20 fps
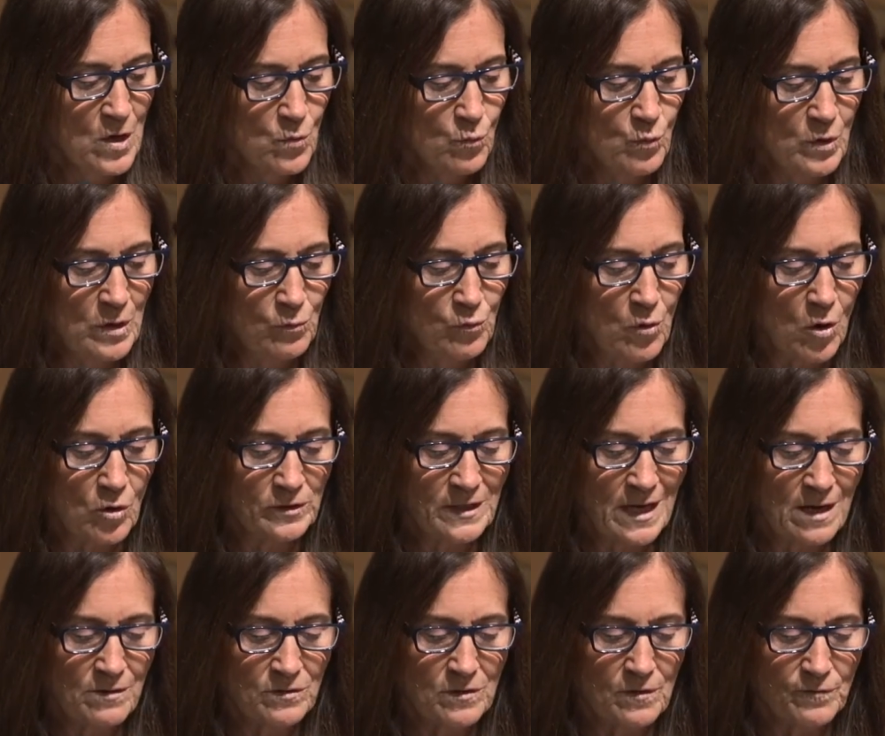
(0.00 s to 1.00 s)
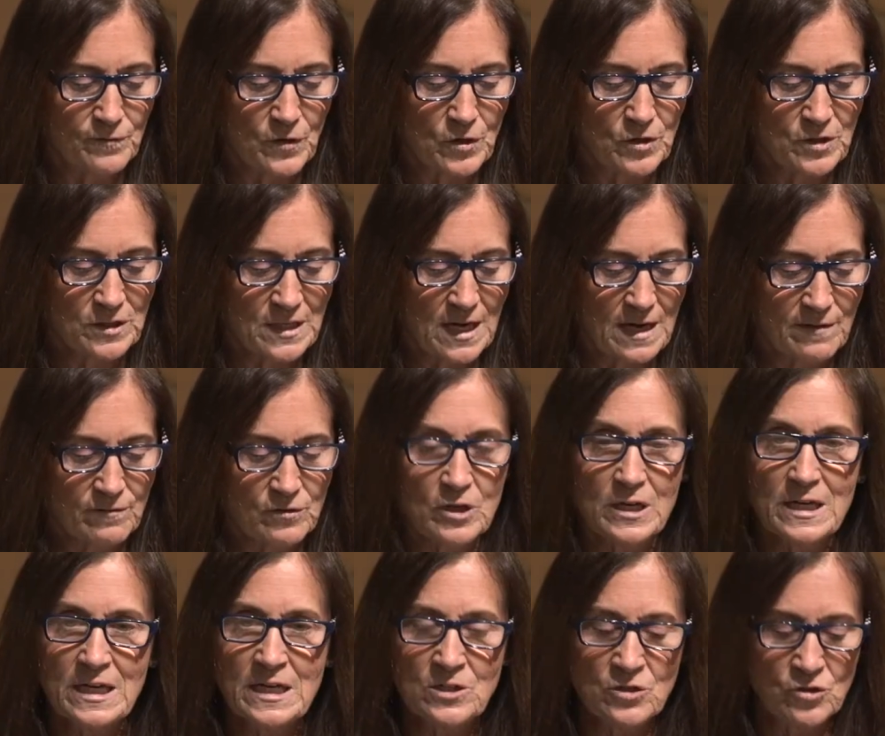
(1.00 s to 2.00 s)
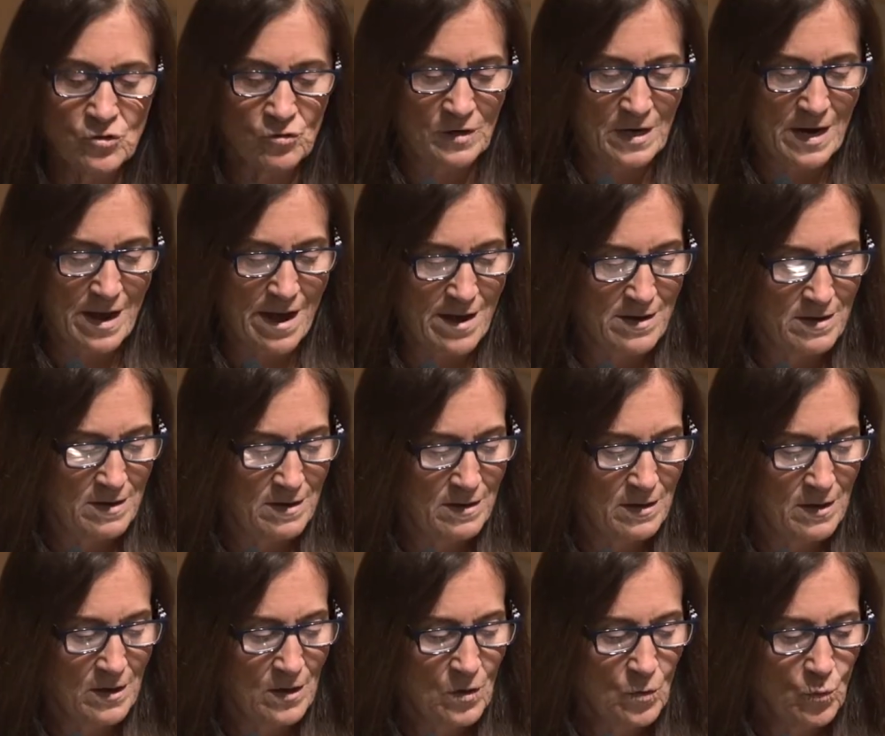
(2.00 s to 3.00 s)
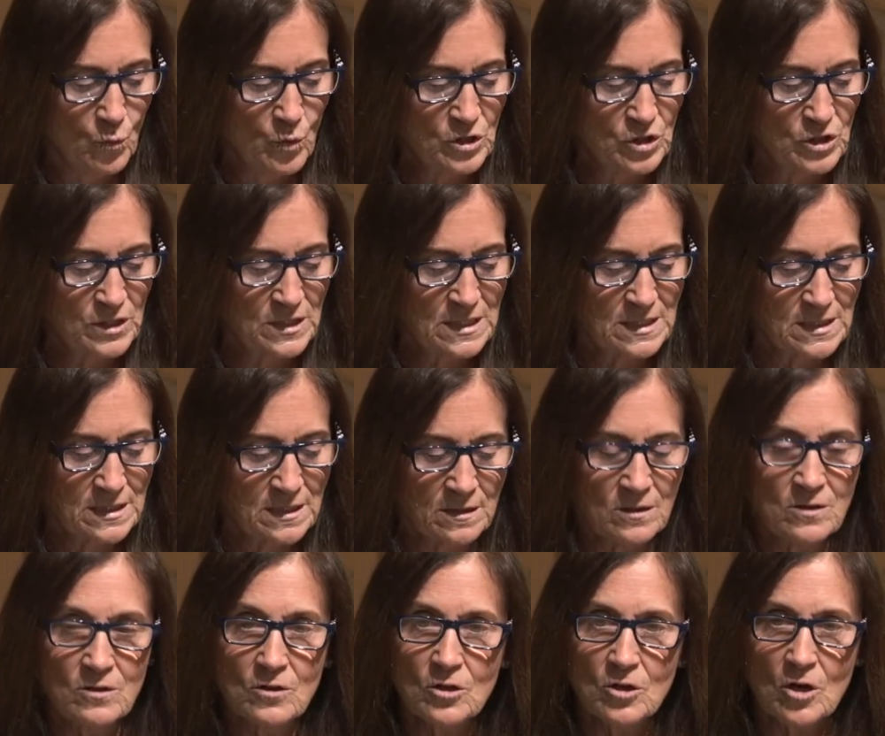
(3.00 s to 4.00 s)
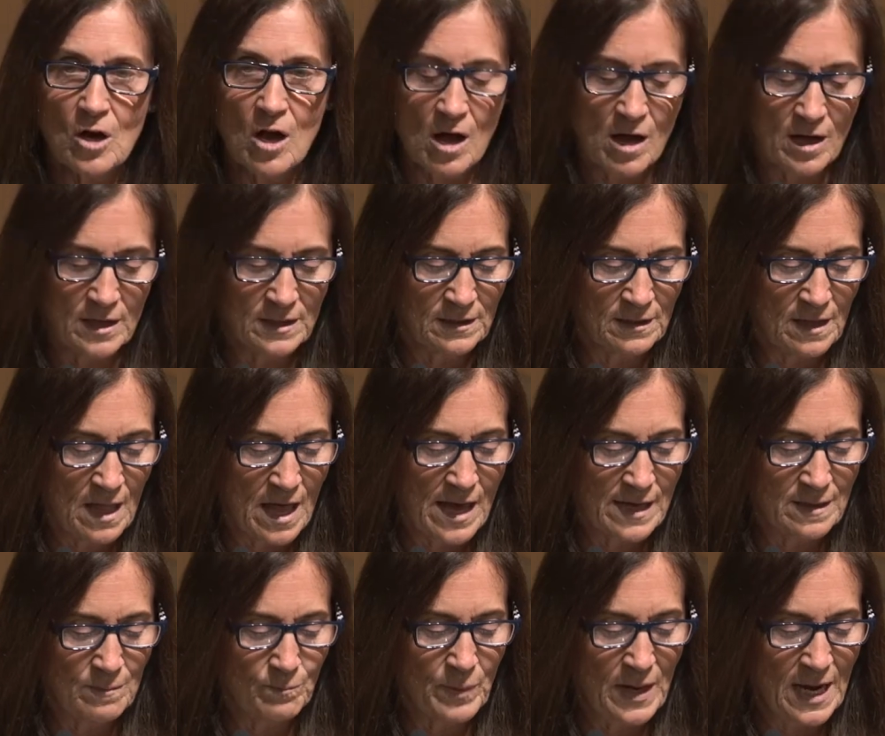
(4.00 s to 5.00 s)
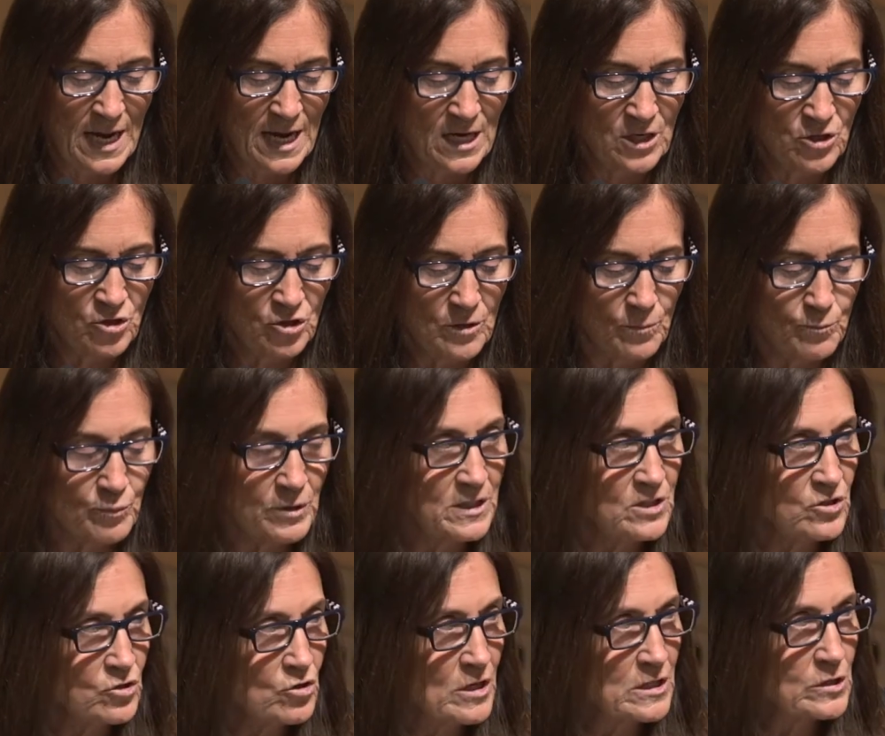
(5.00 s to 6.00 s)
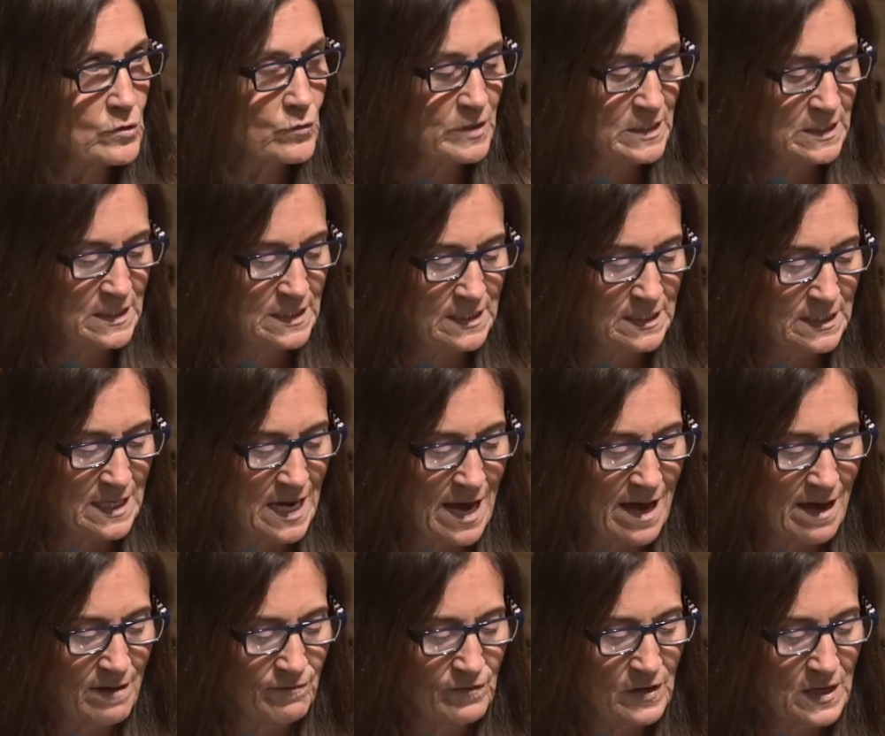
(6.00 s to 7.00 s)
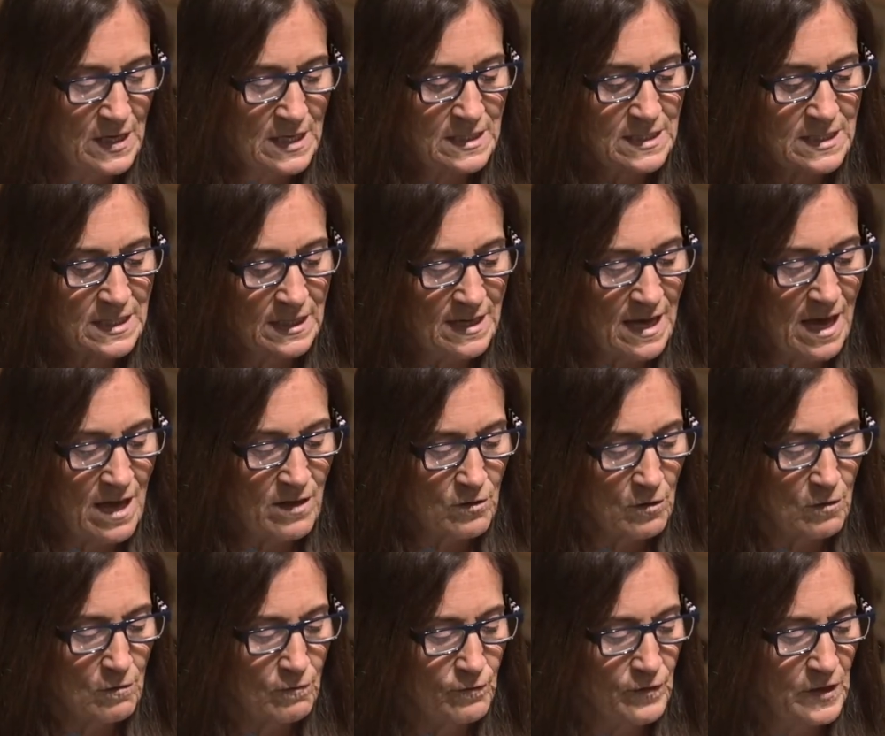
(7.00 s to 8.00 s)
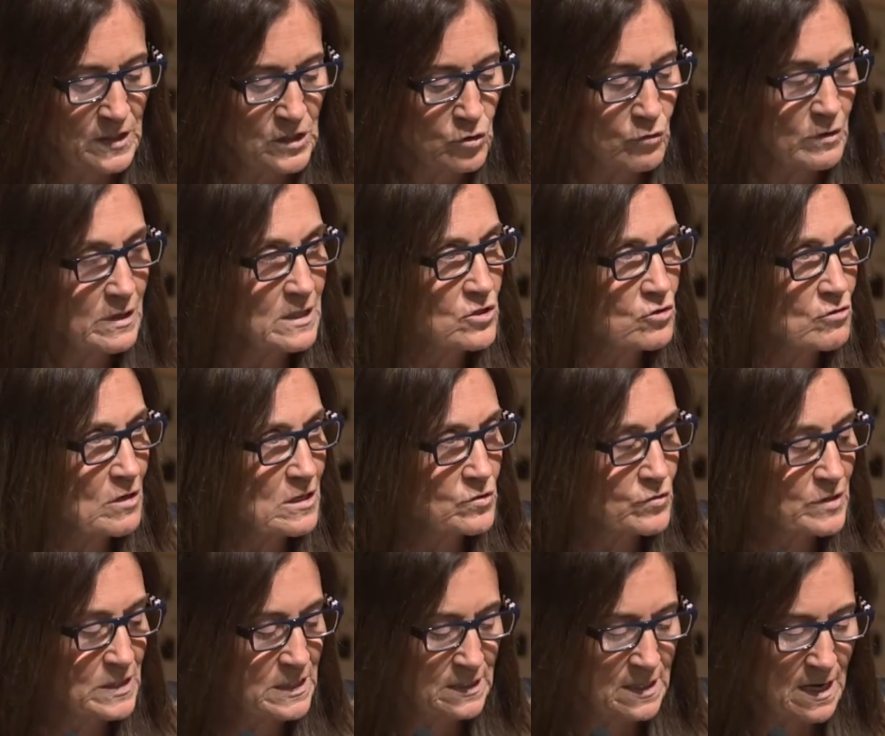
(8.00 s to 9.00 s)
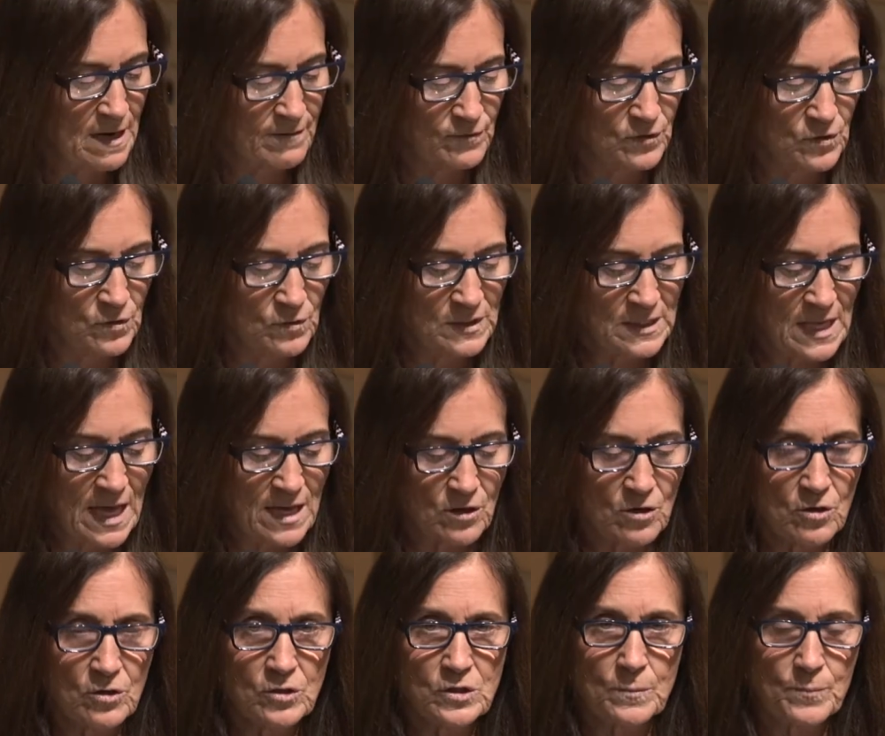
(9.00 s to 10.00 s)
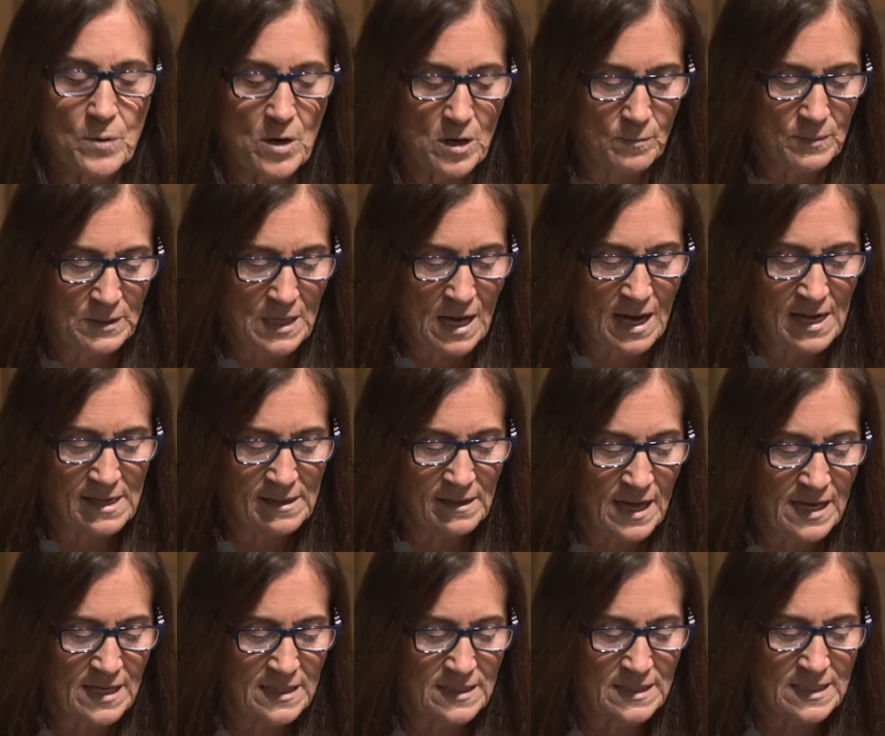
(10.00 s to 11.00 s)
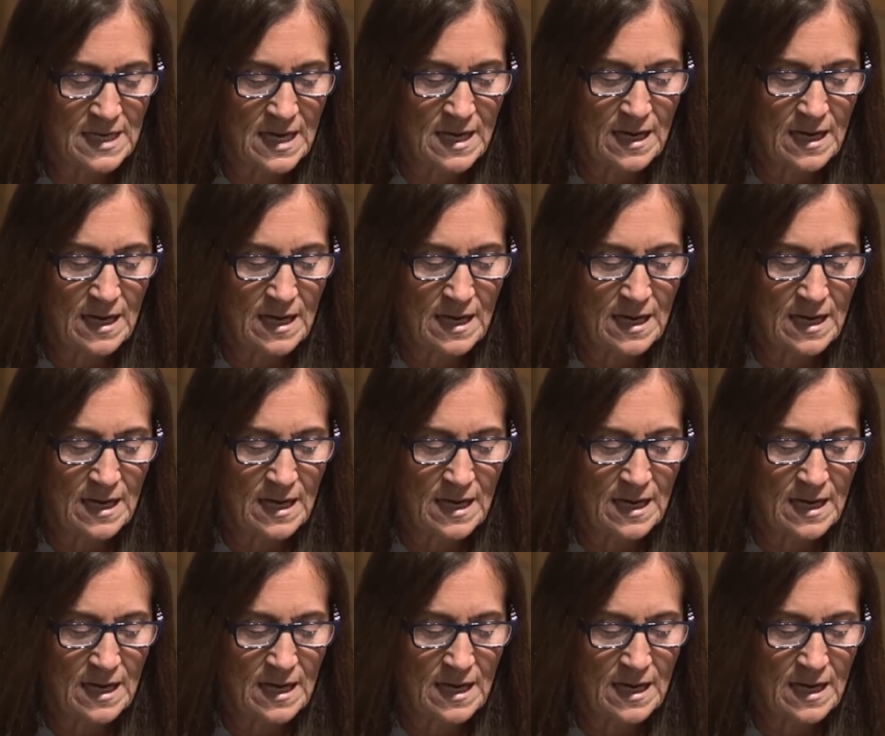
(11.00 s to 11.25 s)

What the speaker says: We rolled out the first ever intranet, which is a singular online page that brings Treasury staff together, featuring a Treasury staff newsletter, department highlights,